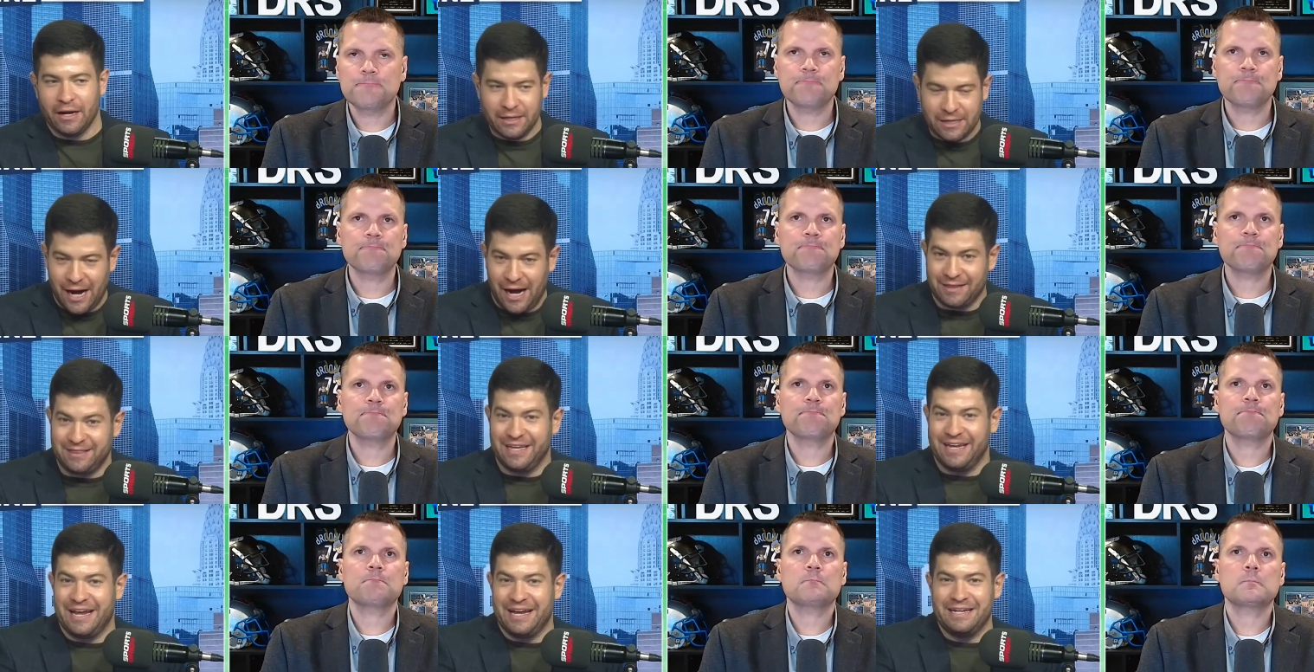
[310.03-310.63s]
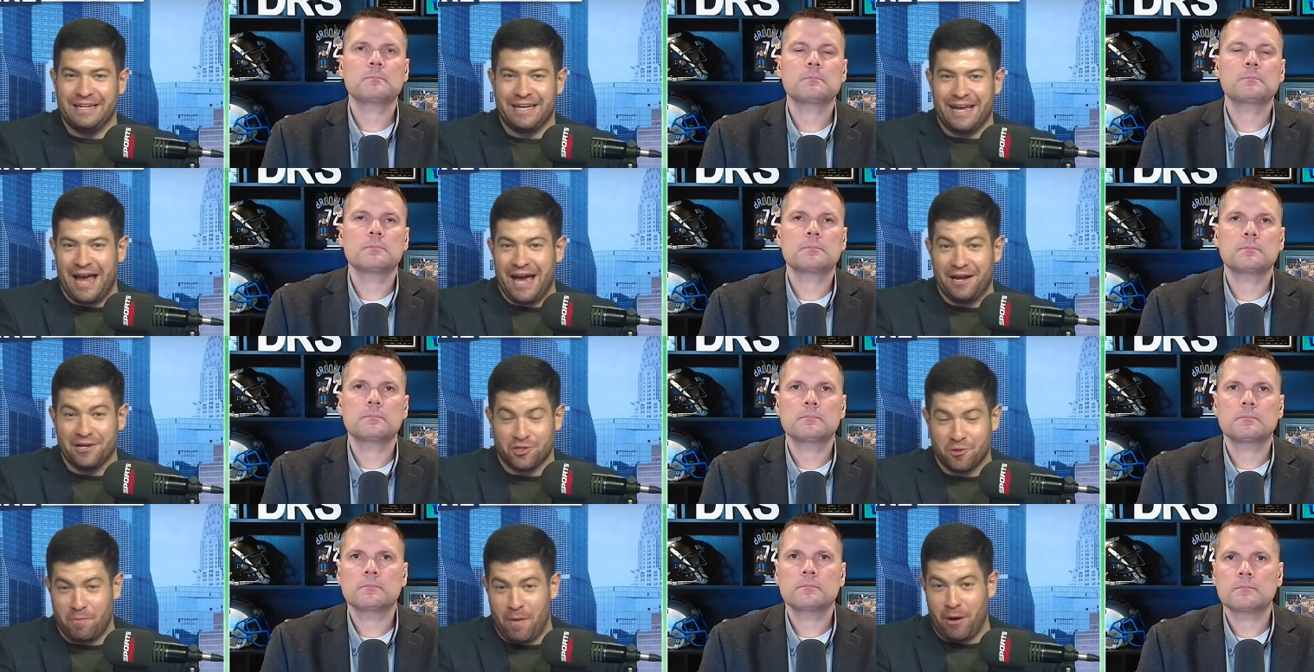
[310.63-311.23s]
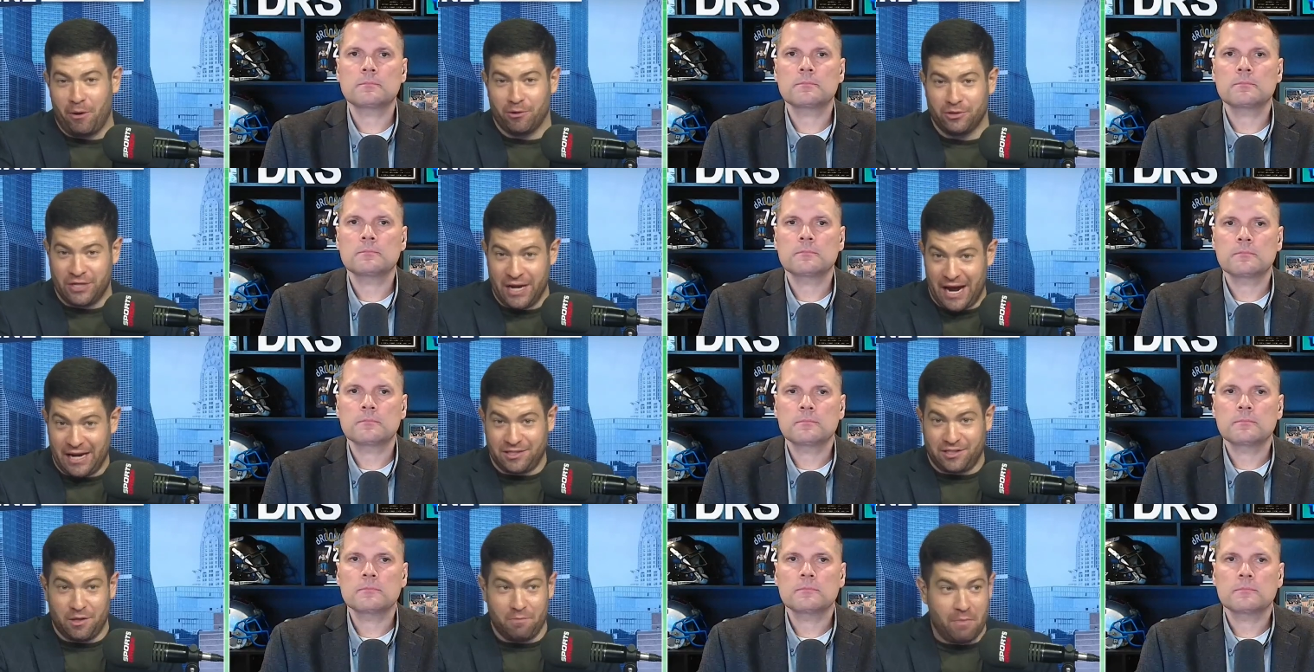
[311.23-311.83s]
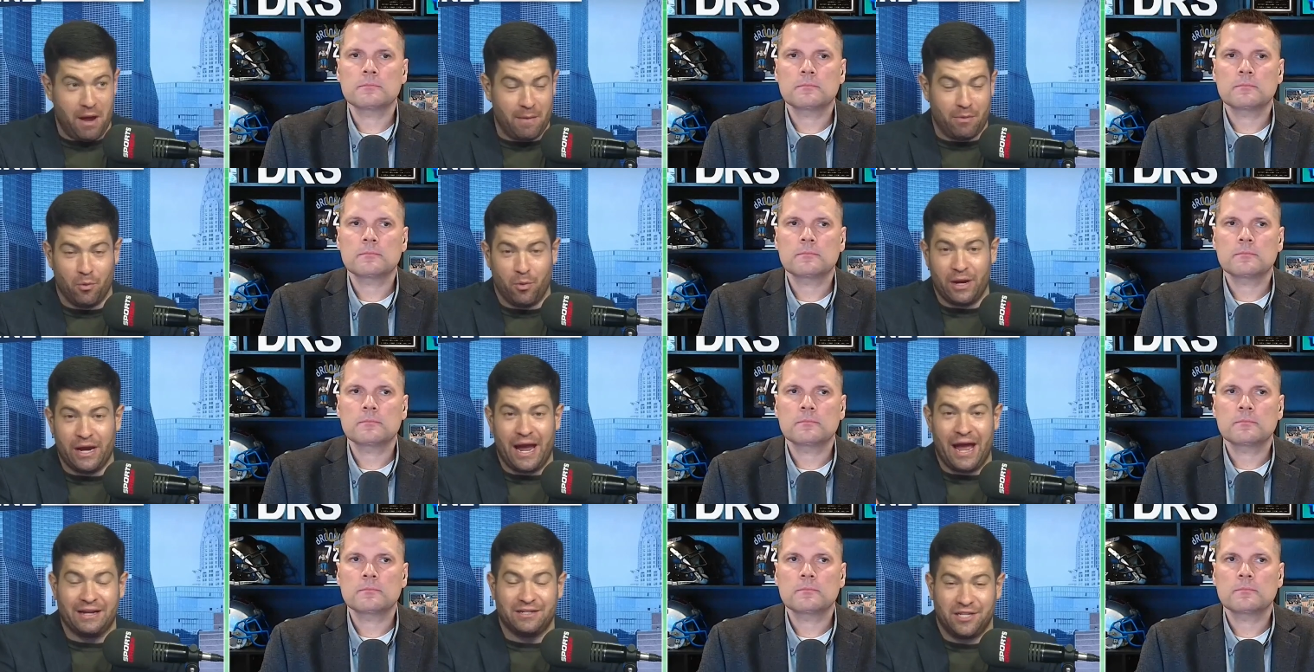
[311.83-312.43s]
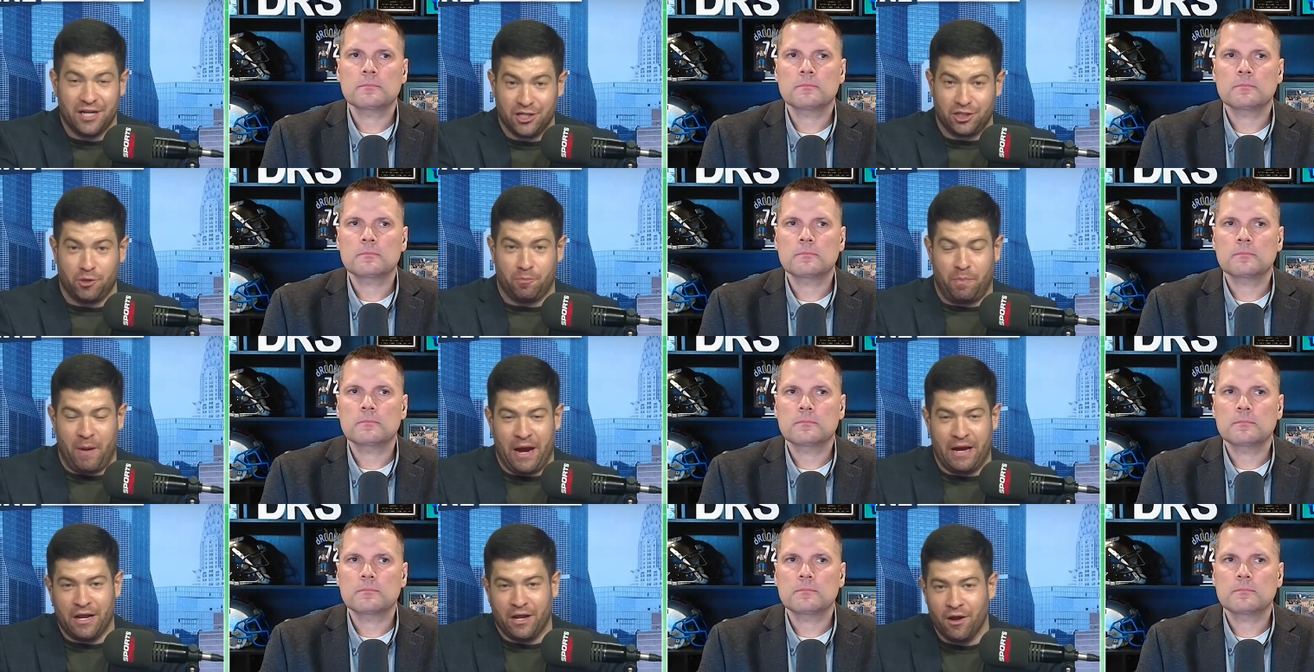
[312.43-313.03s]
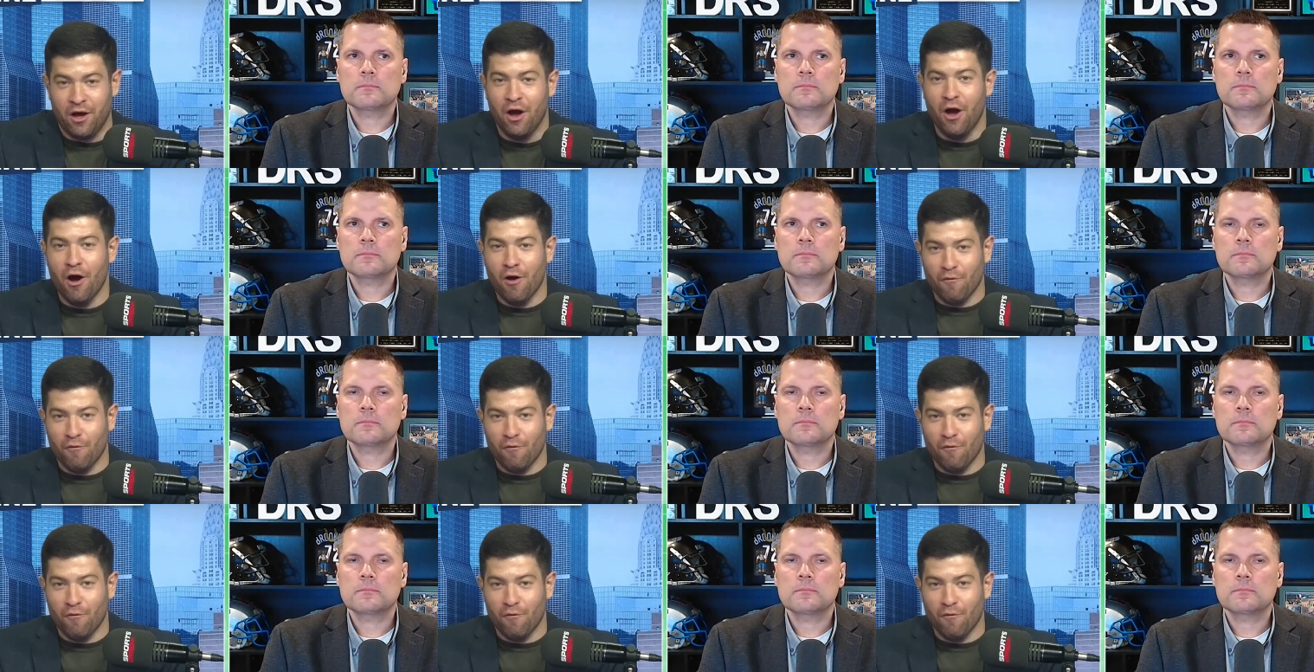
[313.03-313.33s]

Speaker 1: Not that Indiana's a better test than maybe we anticipated